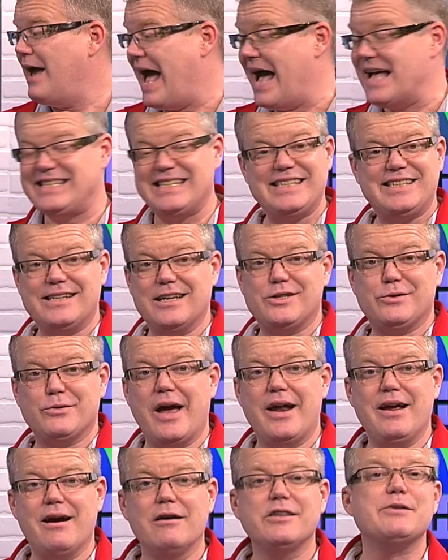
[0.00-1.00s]
As it sits
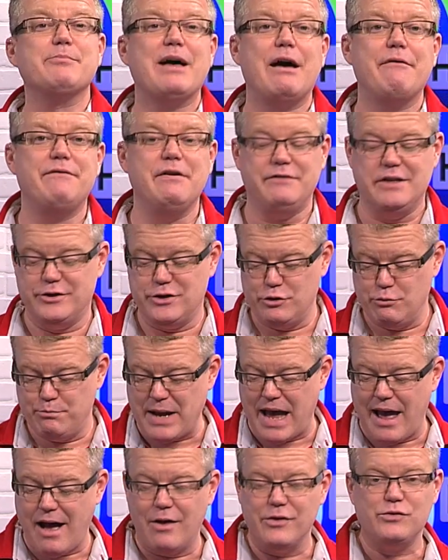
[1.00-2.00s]
right here, it's about 52
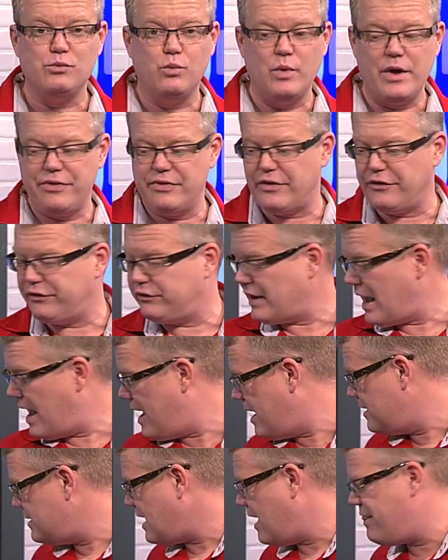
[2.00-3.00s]
pounds with the
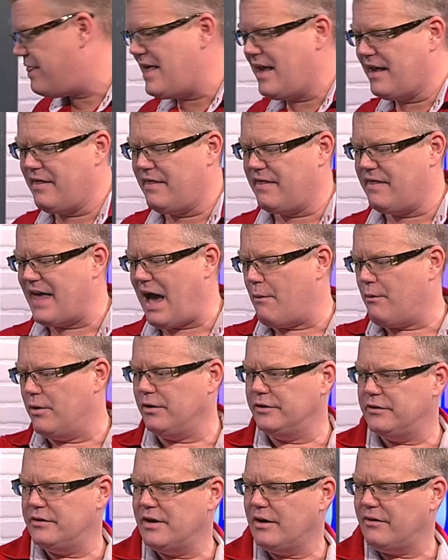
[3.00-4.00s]
stand. I think that one
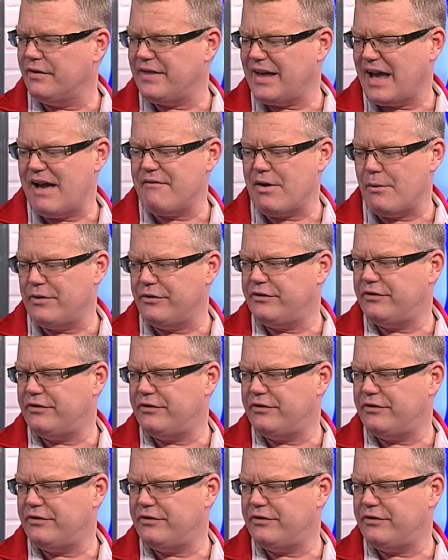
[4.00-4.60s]
will do. I don't think I have that one